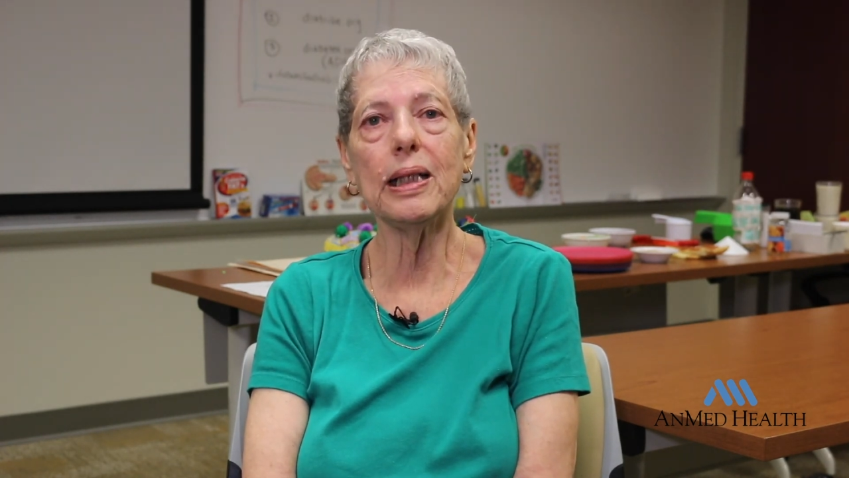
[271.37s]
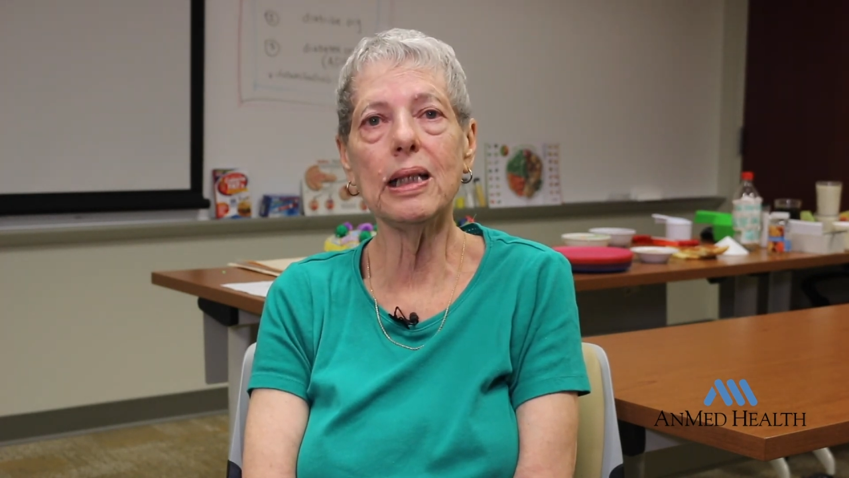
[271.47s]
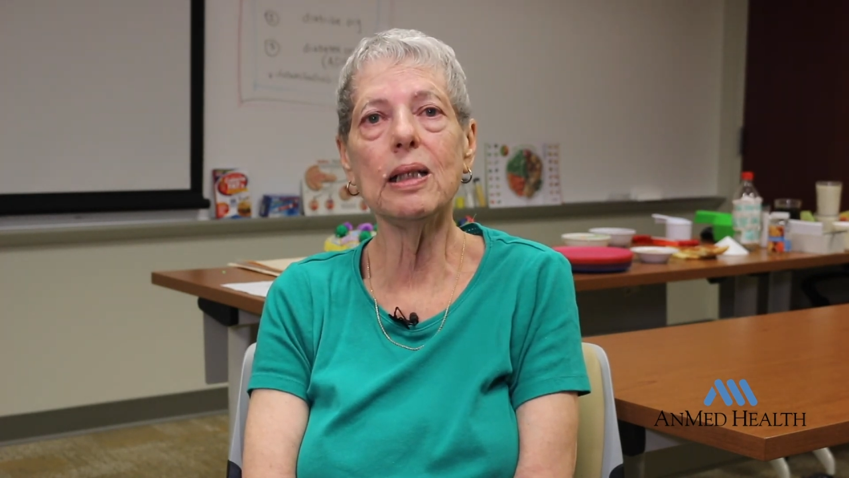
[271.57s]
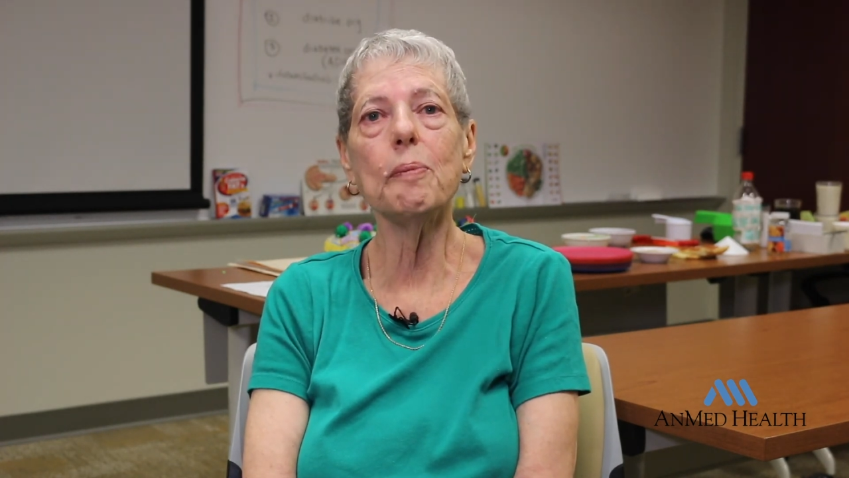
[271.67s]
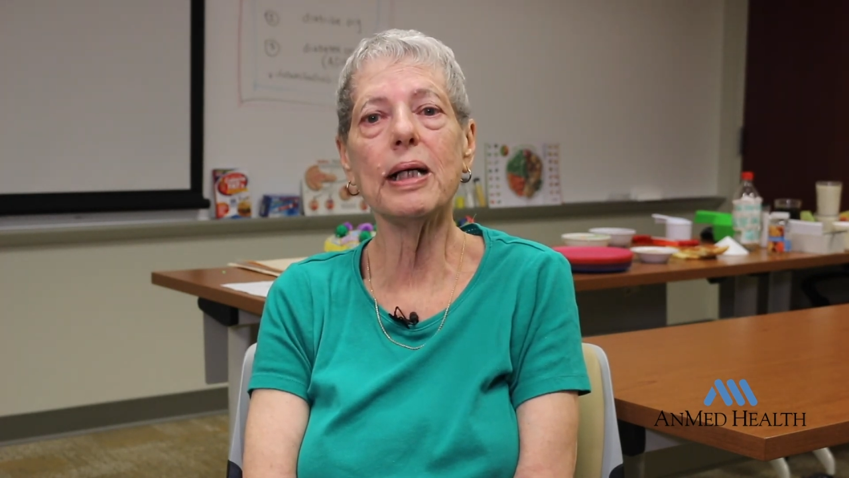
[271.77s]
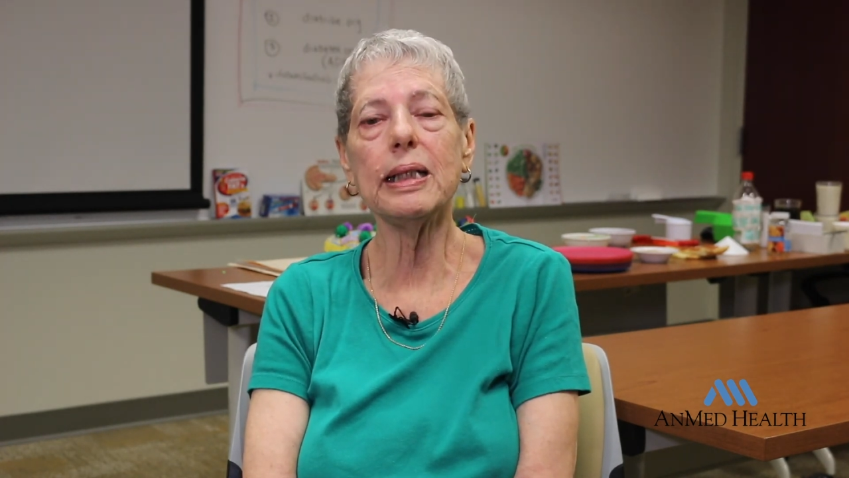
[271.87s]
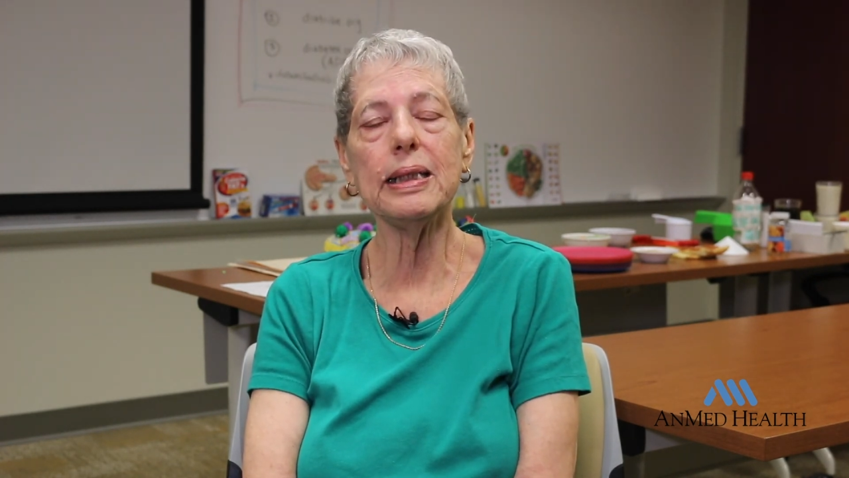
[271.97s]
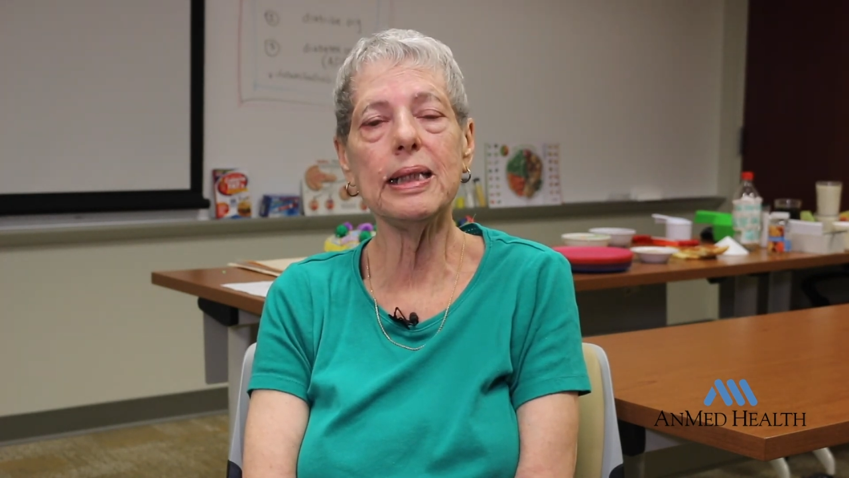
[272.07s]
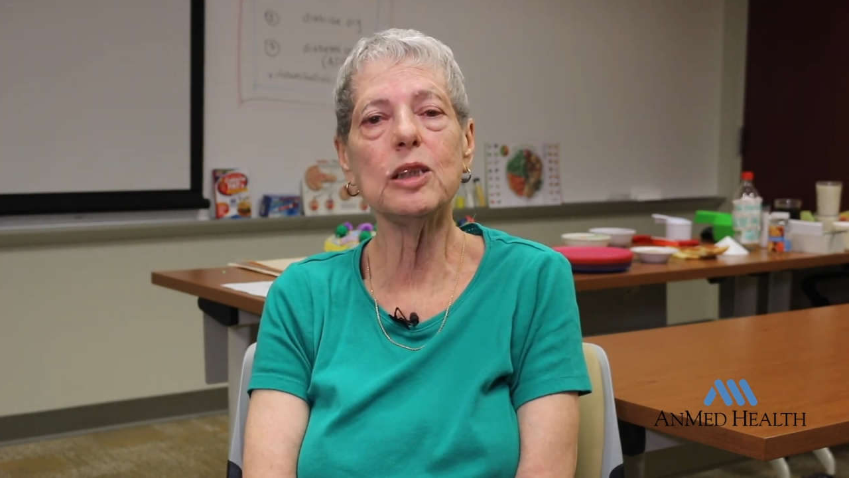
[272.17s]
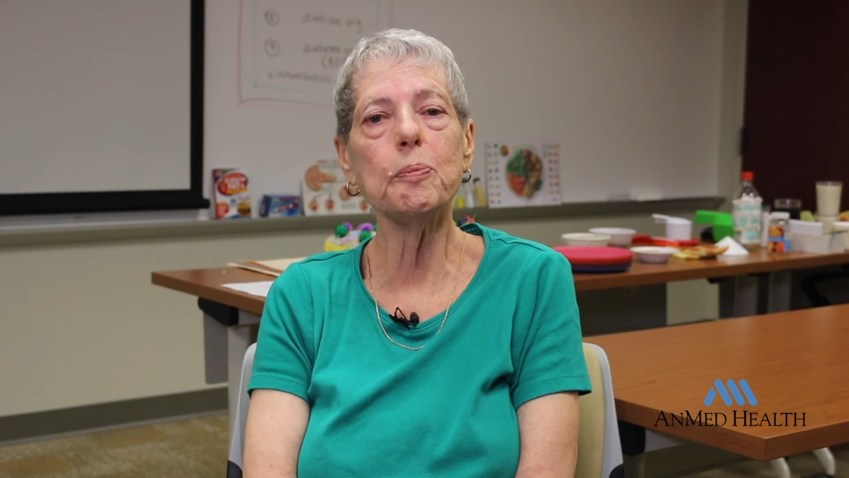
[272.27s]
anybody
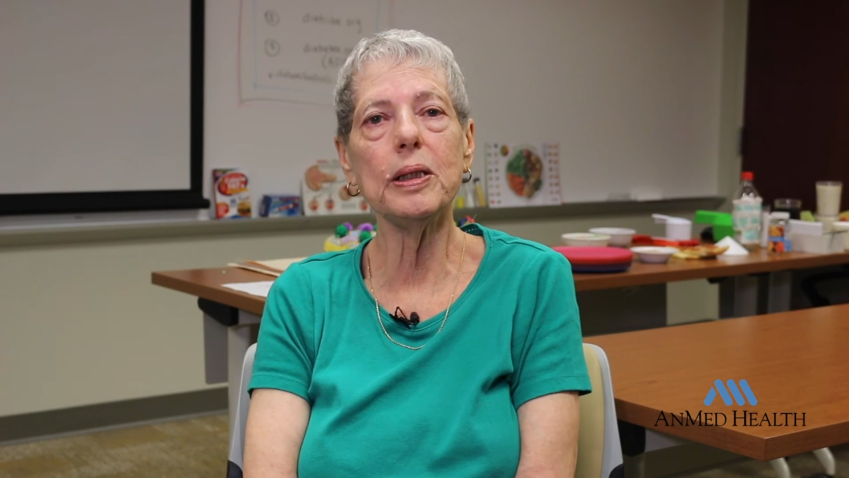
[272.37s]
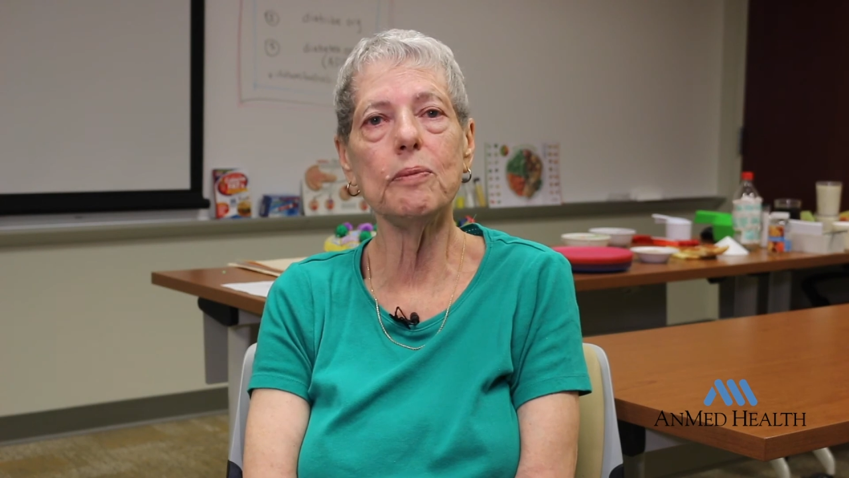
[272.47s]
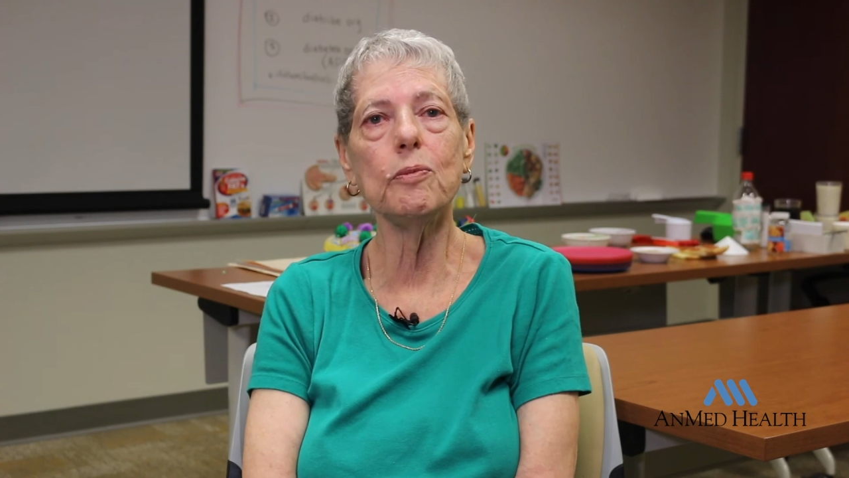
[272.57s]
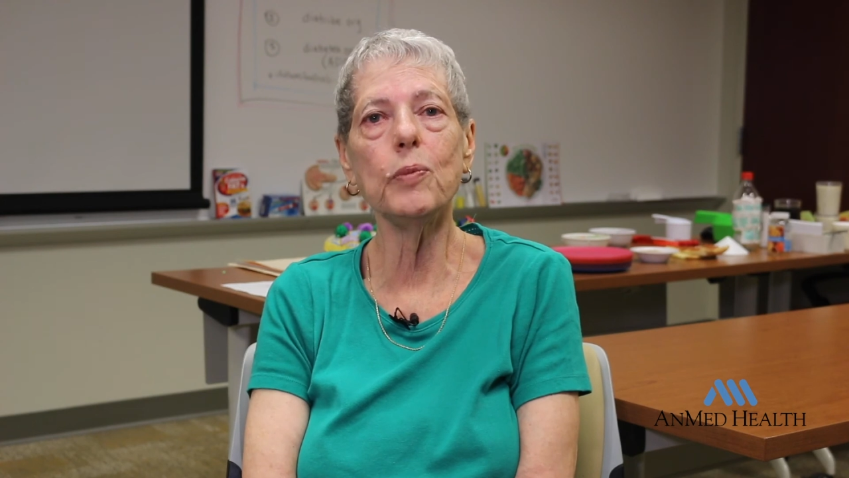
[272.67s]
that's been